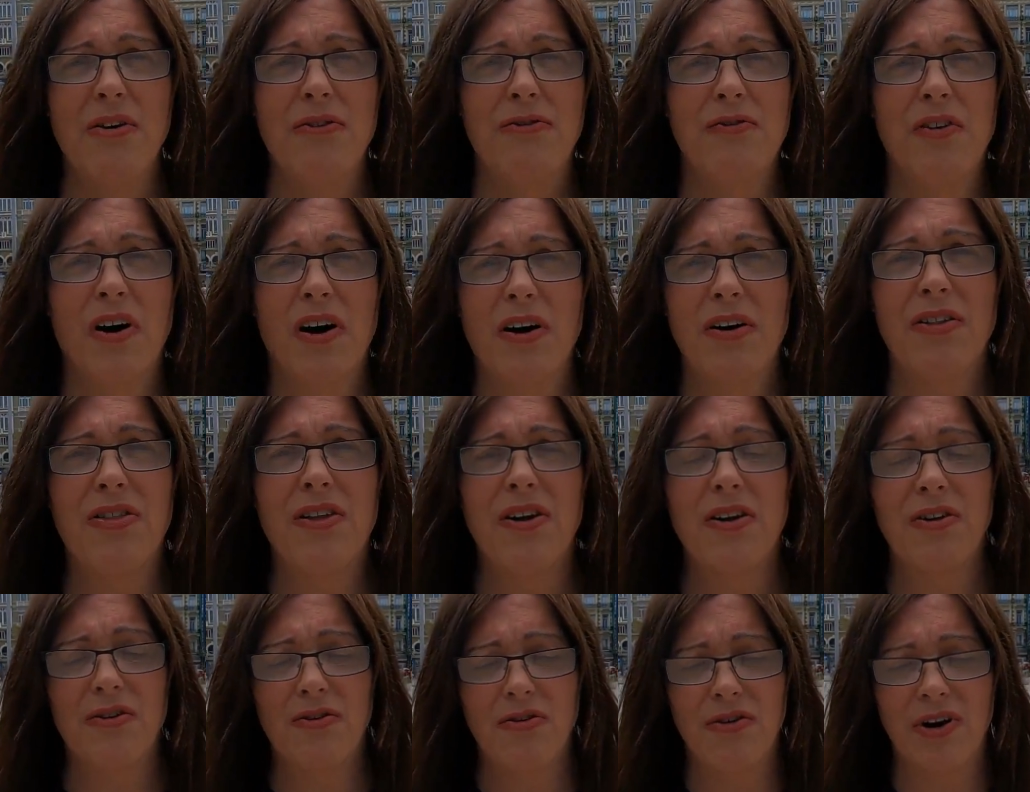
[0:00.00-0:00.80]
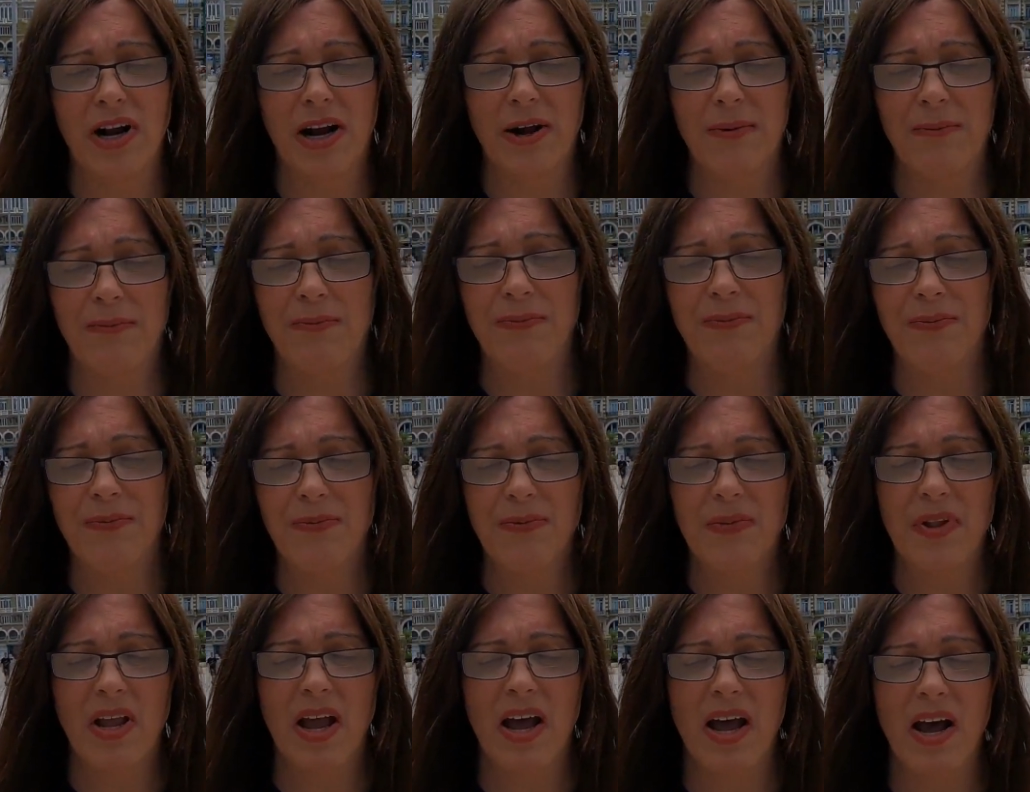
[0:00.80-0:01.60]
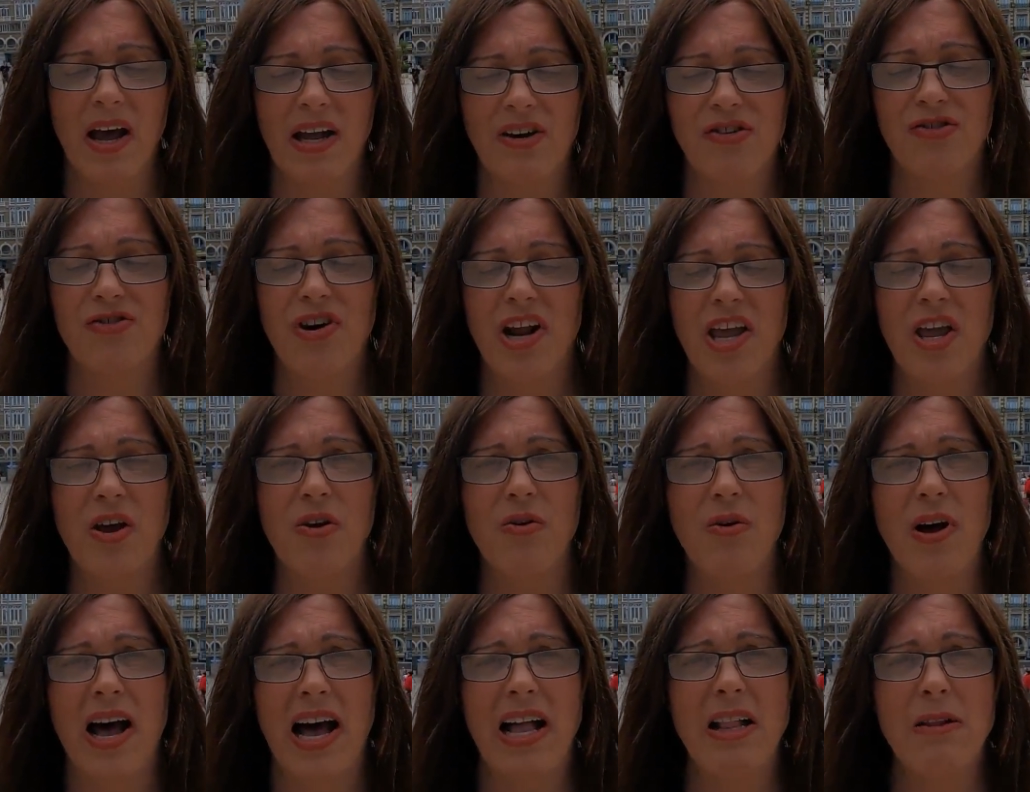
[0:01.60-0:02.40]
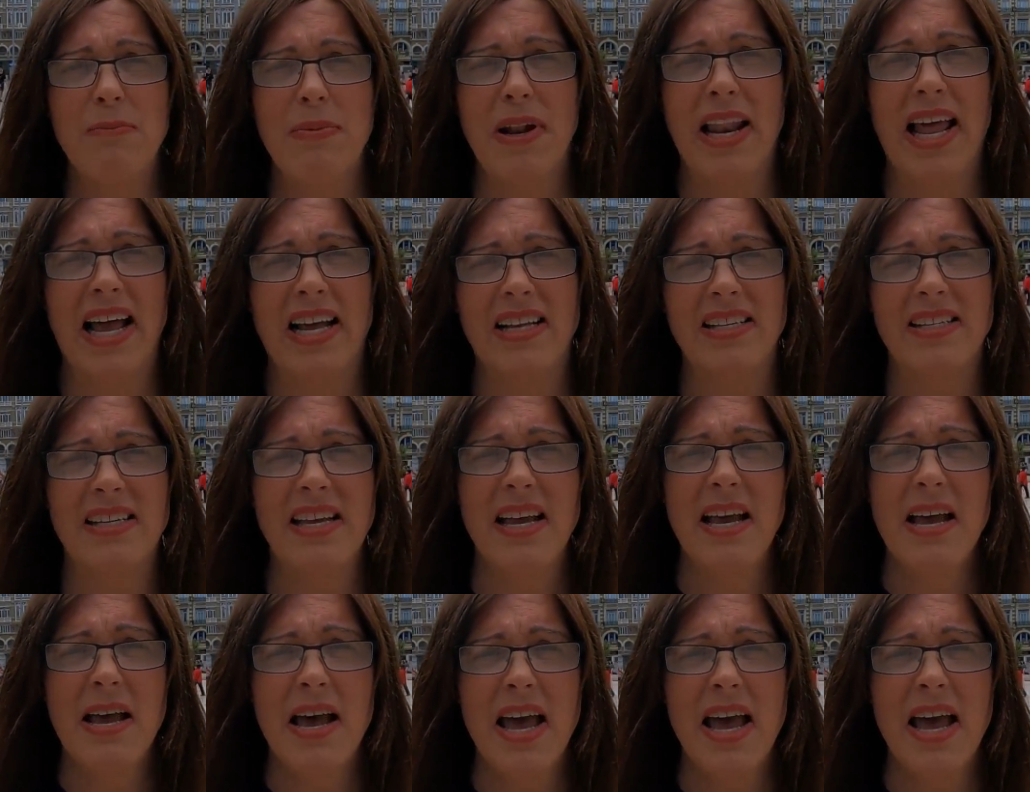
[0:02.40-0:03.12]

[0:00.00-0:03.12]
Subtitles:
Father Andreu Albalat,